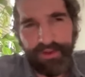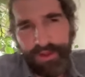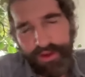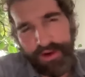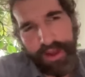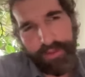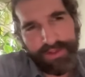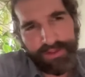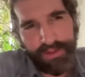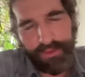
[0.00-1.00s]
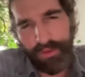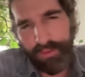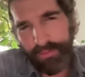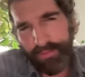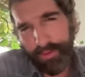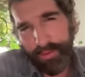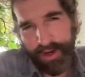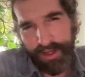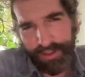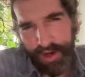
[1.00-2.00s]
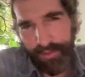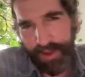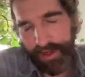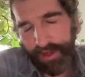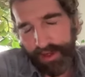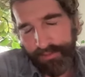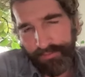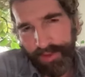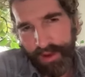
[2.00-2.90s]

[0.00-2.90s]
the third episode will be premiering at Tribeca.